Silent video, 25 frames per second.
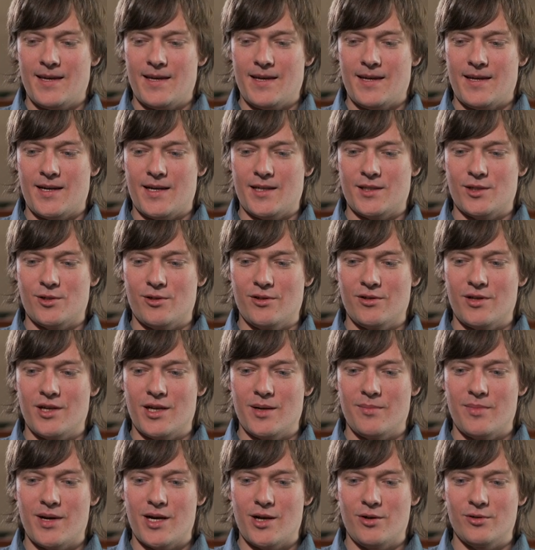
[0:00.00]
uh, talking
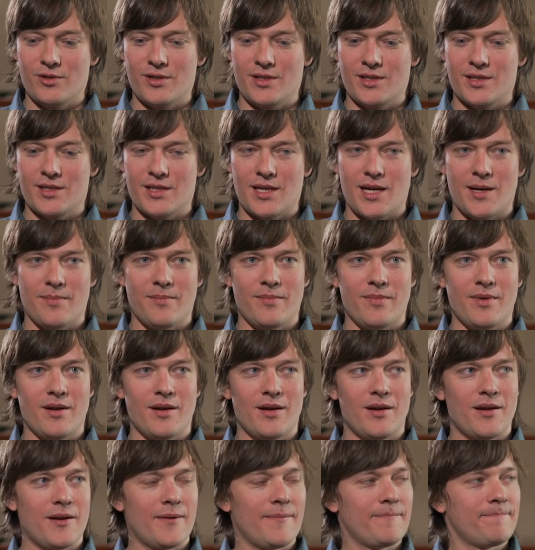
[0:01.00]
about some
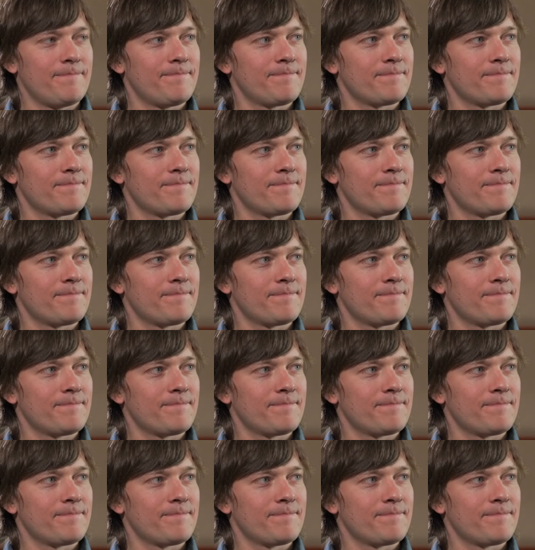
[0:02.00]
uh,